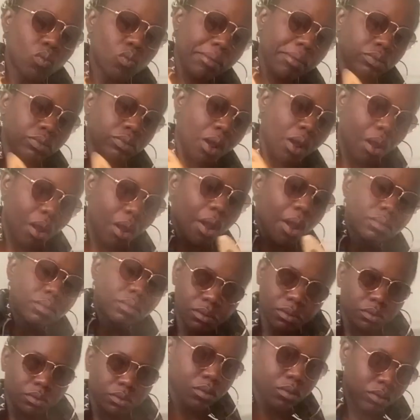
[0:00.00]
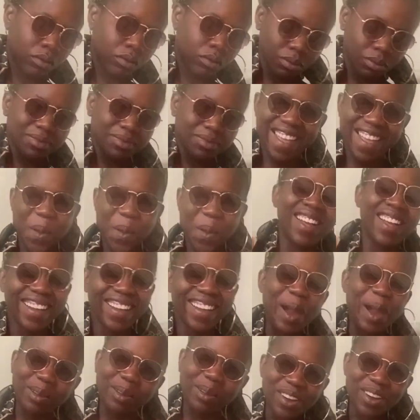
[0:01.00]
live with less and
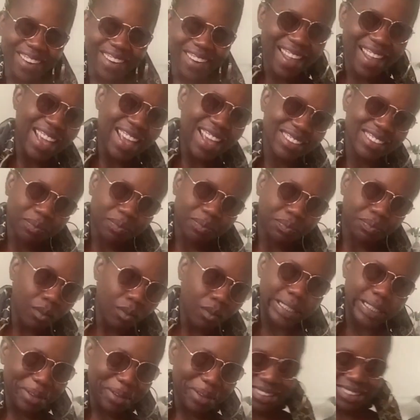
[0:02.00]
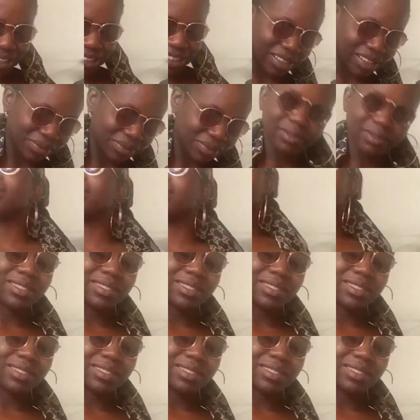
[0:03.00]
find meaning in your life still.